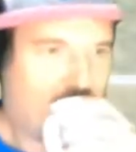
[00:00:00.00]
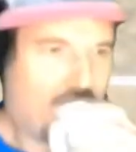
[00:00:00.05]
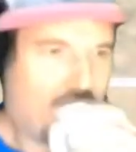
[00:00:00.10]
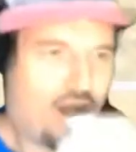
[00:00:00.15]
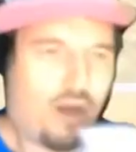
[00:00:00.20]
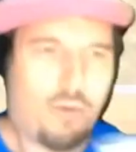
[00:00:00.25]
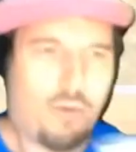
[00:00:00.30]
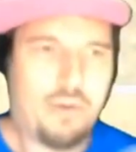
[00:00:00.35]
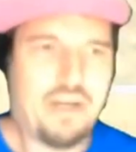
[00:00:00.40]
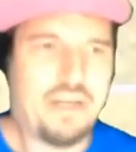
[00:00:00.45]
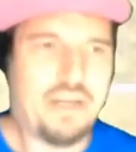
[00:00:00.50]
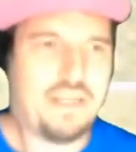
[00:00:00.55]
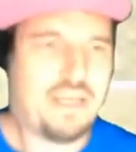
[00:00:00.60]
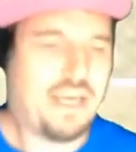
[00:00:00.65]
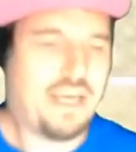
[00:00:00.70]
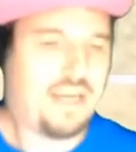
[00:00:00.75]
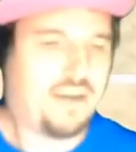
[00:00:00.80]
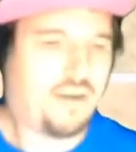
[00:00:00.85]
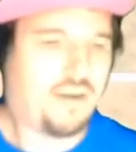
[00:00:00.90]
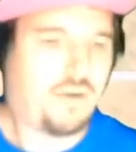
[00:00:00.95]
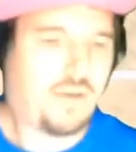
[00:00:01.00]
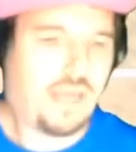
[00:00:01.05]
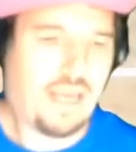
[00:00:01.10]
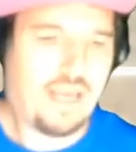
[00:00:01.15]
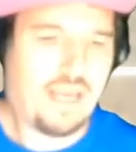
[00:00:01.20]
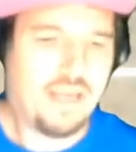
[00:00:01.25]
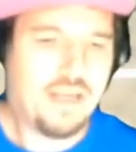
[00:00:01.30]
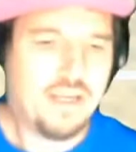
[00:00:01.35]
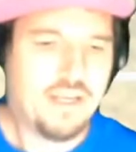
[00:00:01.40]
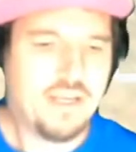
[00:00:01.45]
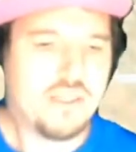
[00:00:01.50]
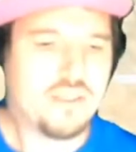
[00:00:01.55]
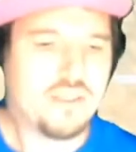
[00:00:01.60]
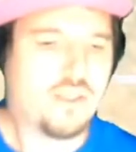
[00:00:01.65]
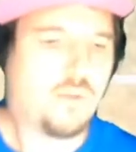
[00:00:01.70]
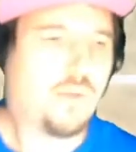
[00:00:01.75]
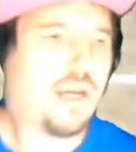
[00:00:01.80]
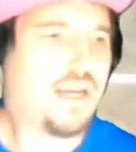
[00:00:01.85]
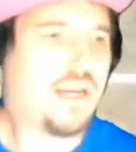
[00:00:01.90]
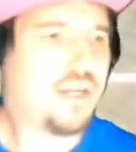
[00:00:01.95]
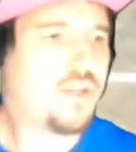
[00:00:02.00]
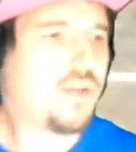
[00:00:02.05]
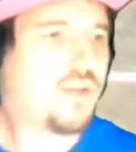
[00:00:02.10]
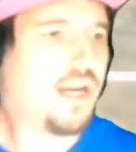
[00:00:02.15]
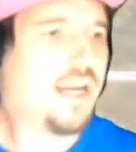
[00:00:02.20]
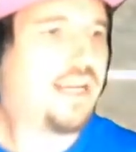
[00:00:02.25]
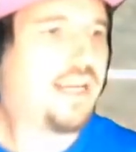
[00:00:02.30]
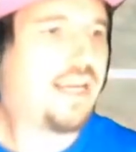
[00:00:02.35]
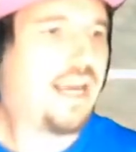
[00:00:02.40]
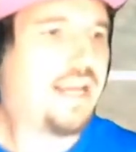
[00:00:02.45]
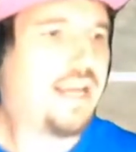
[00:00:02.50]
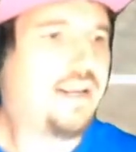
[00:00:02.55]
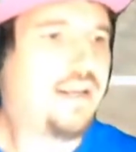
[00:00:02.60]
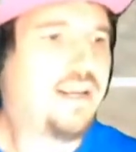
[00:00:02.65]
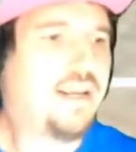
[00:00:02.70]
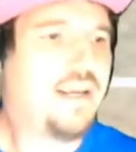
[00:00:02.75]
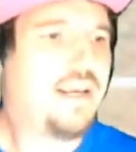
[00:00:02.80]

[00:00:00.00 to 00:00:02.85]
Oh, we didn't get it. Okay, so we got to try again.